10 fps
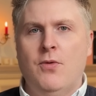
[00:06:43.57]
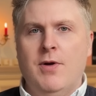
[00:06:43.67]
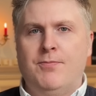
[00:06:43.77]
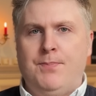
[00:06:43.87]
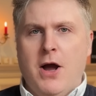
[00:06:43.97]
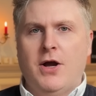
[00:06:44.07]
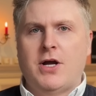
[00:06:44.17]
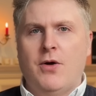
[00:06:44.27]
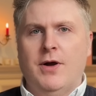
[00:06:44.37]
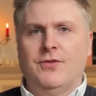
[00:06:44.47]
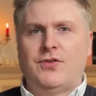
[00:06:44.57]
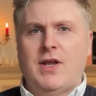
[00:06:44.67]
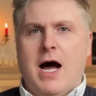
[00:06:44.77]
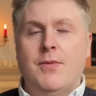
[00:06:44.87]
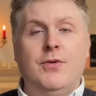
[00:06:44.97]
with Bercow and
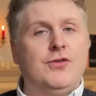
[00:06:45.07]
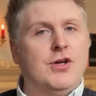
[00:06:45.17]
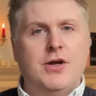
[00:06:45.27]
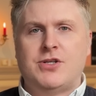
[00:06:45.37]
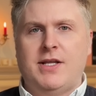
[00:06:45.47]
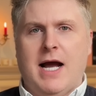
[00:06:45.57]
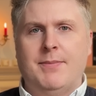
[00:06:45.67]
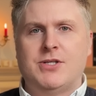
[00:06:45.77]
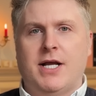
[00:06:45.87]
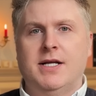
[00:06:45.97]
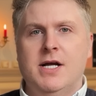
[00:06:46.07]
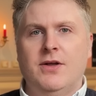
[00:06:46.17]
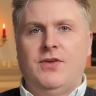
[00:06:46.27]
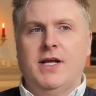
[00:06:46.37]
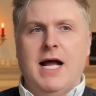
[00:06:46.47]
Starmer was hugely damaging
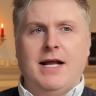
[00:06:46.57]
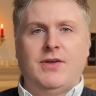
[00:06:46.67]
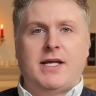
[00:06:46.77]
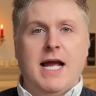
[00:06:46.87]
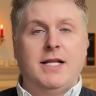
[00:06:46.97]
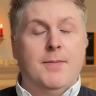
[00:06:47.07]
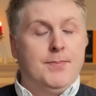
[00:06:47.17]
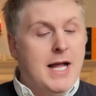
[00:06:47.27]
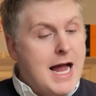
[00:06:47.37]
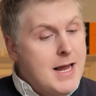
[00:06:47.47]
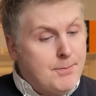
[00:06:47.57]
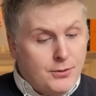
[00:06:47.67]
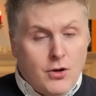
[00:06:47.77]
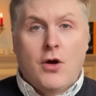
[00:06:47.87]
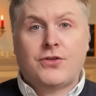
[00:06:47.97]
to the United Kingdom. But I
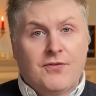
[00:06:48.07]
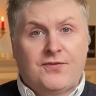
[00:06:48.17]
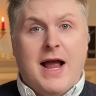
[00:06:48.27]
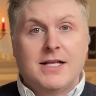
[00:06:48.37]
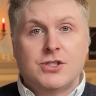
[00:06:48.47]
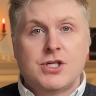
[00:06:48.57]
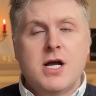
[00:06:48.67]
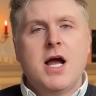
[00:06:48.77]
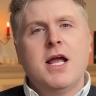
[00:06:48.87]
applaud the French.